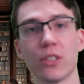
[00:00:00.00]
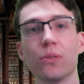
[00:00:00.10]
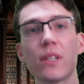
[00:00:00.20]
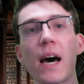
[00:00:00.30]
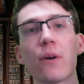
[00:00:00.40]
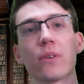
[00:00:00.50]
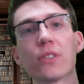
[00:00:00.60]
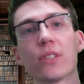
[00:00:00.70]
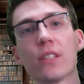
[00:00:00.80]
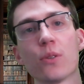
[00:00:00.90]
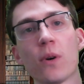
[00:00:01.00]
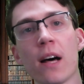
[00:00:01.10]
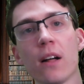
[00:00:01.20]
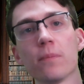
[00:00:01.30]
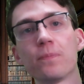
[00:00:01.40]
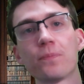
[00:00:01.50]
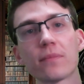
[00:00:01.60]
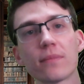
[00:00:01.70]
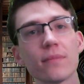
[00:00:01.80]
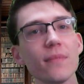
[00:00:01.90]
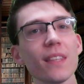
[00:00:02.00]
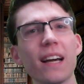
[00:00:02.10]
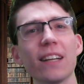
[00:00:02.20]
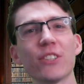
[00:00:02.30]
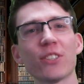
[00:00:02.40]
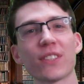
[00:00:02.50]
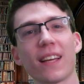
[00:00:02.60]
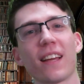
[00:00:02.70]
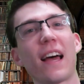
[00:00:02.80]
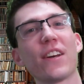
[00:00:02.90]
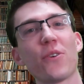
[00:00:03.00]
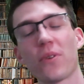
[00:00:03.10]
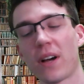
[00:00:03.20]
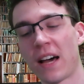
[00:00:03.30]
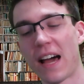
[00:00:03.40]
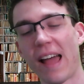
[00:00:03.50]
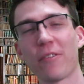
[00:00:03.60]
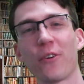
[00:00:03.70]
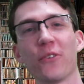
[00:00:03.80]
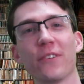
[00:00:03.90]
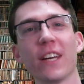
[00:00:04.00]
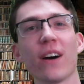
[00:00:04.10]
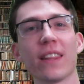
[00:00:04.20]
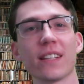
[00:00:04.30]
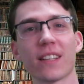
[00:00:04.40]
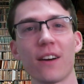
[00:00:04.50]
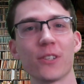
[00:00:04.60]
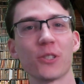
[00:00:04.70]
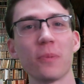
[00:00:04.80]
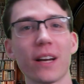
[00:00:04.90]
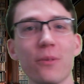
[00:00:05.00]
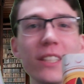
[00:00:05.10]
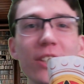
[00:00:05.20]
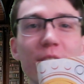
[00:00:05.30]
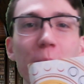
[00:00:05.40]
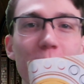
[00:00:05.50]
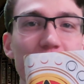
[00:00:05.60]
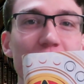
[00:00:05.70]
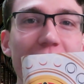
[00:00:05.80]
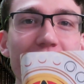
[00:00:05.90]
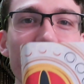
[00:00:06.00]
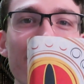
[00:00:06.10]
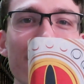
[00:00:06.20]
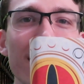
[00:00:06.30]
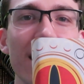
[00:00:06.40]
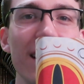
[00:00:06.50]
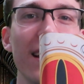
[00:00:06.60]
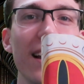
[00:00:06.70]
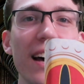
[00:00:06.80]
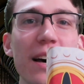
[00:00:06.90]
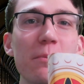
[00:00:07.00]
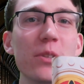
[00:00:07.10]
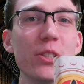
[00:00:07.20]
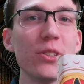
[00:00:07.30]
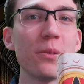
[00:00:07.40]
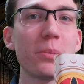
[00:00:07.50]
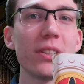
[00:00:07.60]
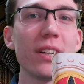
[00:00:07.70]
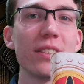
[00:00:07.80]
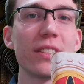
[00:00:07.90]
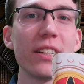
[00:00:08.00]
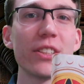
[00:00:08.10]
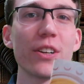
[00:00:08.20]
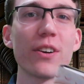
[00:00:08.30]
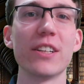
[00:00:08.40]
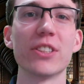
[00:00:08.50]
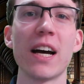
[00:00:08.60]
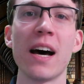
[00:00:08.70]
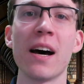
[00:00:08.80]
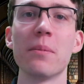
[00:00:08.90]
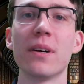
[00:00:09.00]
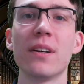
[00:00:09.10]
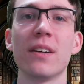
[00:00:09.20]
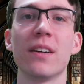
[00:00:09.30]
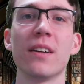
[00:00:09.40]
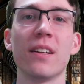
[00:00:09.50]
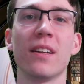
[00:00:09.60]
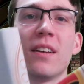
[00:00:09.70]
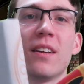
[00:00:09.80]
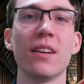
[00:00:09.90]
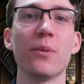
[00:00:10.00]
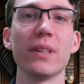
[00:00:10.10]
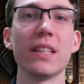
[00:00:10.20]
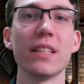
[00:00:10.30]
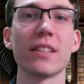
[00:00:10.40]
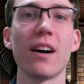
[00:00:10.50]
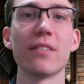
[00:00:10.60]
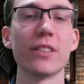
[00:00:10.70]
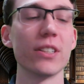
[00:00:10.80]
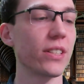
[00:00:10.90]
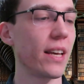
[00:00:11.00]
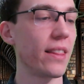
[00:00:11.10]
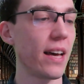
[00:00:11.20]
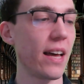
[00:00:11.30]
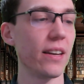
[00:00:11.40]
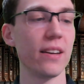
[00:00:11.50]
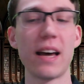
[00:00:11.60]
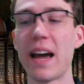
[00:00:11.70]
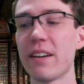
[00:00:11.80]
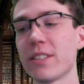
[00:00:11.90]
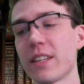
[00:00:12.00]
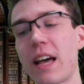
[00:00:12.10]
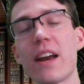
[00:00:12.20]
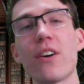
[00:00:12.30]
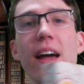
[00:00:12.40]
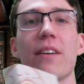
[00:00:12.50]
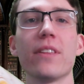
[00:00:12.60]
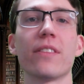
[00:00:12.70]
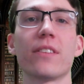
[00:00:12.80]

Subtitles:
Two Towers as well. And I know I have a whole video on these covers, but can we just appreciate these? Juniper does such a great job with these covers, and then I don't have